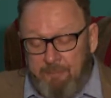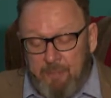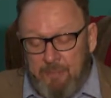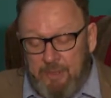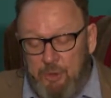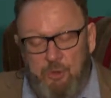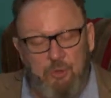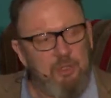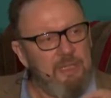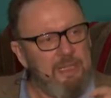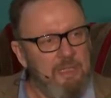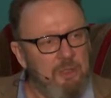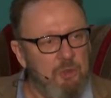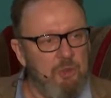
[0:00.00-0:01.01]
but you
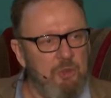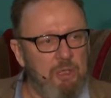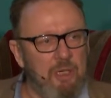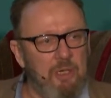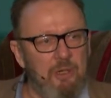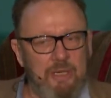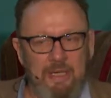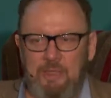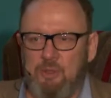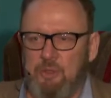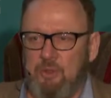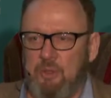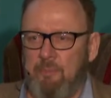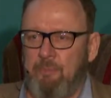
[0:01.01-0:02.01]
need to go
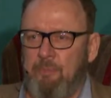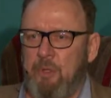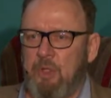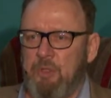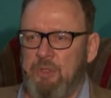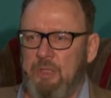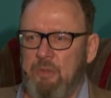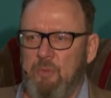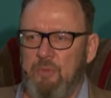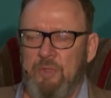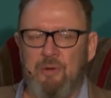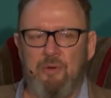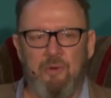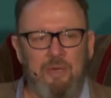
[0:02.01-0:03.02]
into a project with
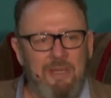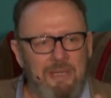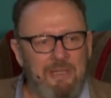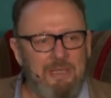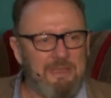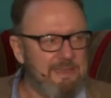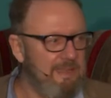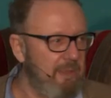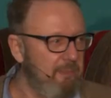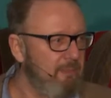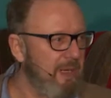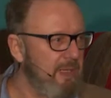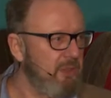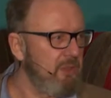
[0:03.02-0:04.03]
a realistic
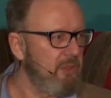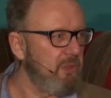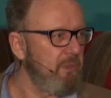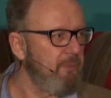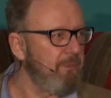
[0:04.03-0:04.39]
budget.